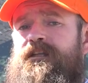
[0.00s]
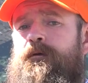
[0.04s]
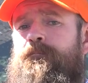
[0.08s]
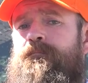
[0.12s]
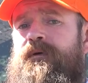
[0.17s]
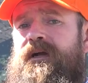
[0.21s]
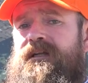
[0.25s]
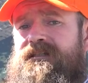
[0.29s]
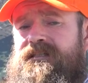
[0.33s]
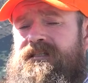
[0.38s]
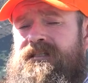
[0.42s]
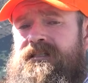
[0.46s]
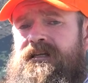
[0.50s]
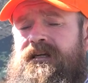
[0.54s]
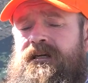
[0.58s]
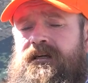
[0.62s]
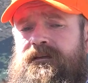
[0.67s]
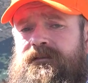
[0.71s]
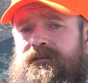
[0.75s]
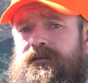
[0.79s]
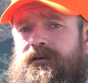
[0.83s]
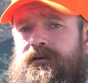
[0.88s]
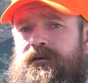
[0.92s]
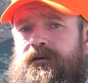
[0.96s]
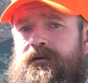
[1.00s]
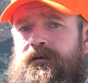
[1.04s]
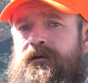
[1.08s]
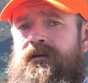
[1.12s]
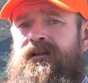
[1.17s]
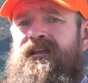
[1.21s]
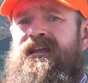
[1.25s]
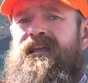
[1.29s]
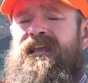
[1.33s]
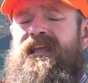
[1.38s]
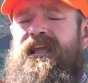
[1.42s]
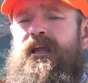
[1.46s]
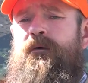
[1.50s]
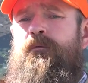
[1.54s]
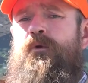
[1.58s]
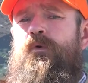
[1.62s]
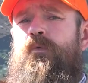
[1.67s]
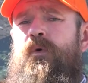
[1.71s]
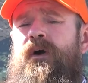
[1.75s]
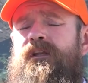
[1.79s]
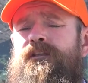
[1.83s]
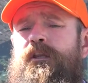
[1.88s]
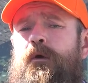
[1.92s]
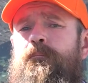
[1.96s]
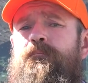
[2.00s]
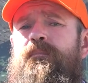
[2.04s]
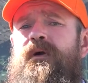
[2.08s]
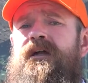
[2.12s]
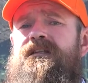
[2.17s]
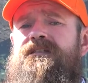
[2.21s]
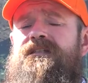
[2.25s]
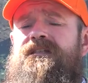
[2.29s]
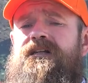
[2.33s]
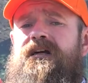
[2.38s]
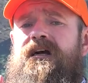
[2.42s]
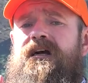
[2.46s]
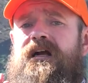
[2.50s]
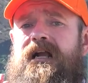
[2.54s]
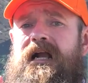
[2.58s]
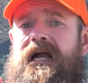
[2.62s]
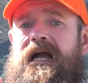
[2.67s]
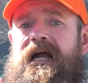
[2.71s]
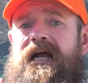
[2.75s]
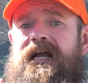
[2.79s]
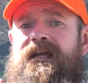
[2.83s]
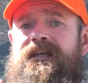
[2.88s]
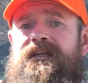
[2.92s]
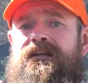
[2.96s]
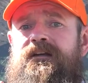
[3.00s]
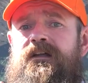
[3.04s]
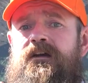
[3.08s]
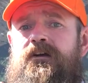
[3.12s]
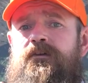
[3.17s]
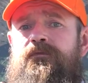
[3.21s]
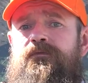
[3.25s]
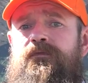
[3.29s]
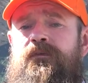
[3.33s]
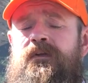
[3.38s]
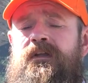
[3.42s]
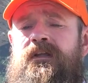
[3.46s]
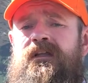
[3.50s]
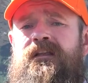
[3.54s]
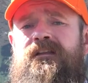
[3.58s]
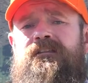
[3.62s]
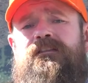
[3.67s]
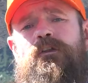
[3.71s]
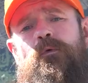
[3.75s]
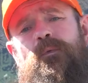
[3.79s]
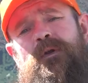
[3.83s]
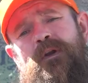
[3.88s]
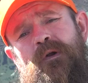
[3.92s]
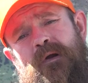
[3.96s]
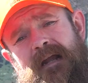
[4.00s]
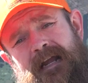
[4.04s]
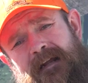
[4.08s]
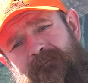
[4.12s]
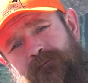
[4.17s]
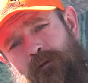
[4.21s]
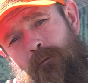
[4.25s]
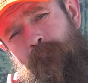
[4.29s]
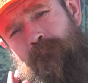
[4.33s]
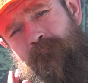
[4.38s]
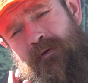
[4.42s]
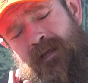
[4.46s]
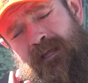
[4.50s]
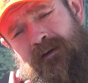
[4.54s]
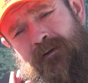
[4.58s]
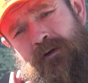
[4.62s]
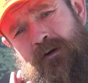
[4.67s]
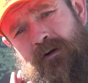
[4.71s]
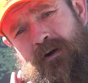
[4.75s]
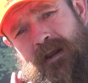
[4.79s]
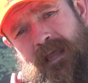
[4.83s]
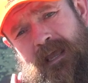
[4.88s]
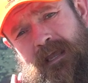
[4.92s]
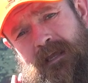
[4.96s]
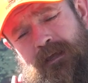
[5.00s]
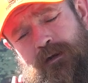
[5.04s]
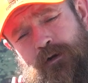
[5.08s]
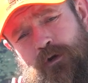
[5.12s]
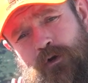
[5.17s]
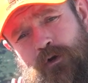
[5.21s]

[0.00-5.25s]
the buttstock there, and we want the buttstock high enough that we don't have to bend our head